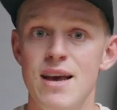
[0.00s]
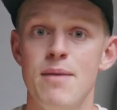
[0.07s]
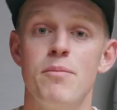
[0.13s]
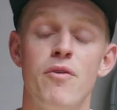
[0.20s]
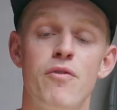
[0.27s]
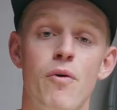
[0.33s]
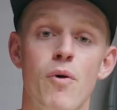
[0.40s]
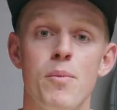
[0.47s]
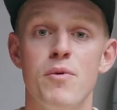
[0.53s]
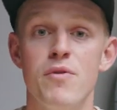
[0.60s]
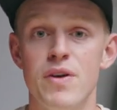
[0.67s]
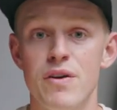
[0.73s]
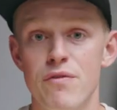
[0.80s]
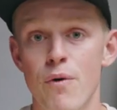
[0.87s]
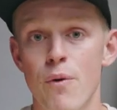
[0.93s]
before
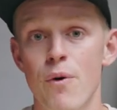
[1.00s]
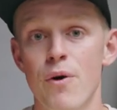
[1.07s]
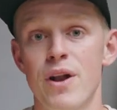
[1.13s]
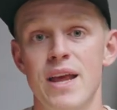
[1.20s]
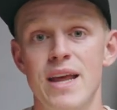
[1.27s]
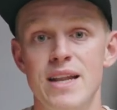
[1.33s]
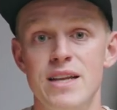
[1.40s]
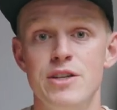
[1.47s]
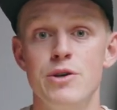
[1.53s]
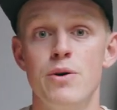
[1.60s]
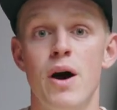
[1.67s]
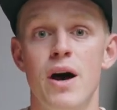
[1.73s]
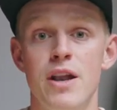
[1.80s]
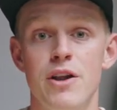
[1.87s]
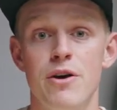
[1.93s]
moving forward into
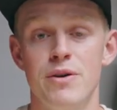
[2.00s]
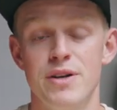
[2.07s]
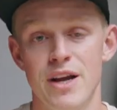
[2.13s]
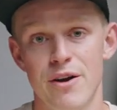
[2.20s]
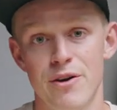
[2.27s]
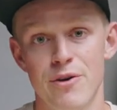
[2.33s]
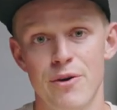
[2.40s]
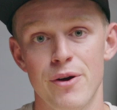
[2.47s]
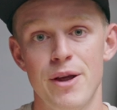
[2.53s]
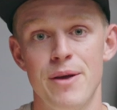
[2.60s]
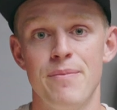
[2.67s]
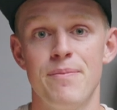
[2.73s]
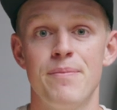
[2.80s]
unknown territory.